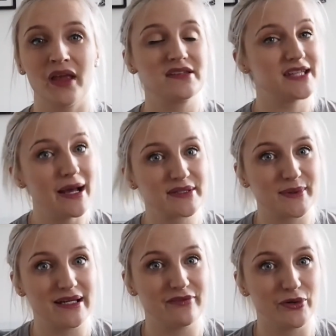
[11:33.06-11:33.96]
So that was
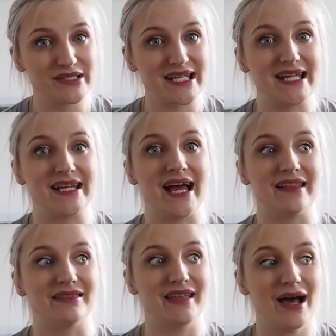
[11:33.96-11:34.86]
week 14,
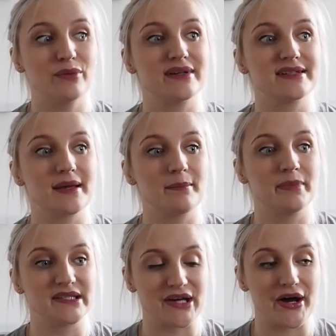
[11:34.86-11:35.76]
and that was
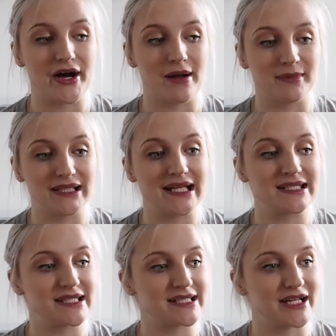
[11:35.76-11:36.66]
bizarre. I'm glad
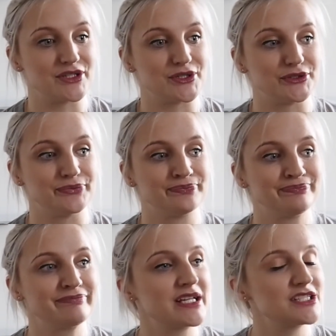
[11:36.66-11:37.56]
that Daniel
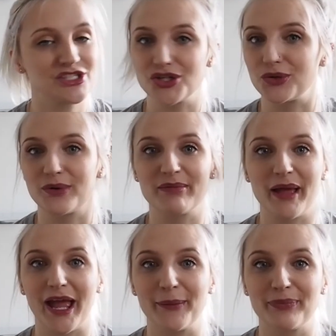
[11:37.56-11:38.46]
stuck with
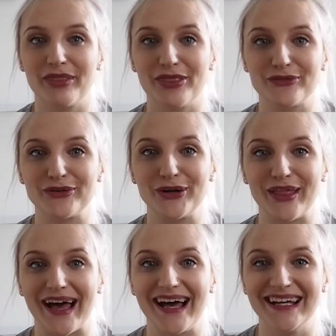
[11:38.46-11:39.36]
me through
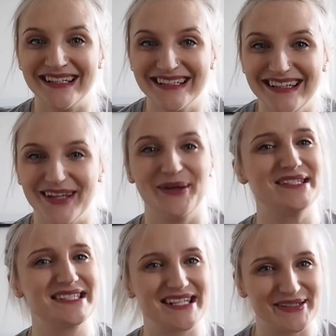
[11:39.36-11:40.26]
that. We're
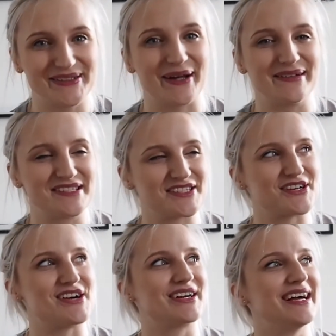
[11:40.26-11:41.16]
still going
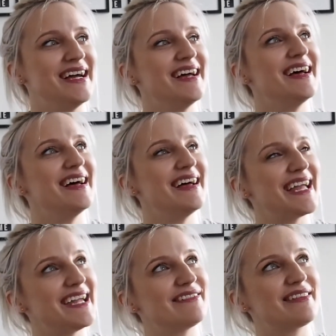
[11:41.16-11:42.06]
strong,
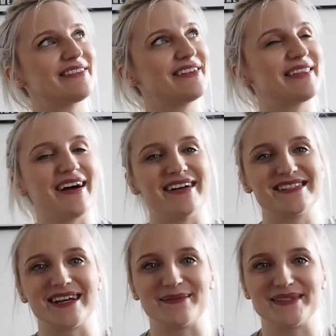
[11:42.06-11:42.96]
even through the hard
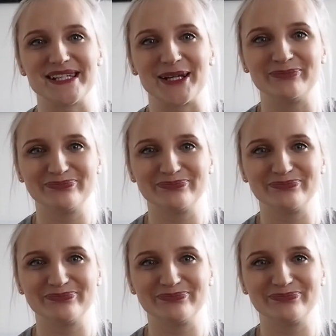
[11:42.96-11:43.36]
times, you know.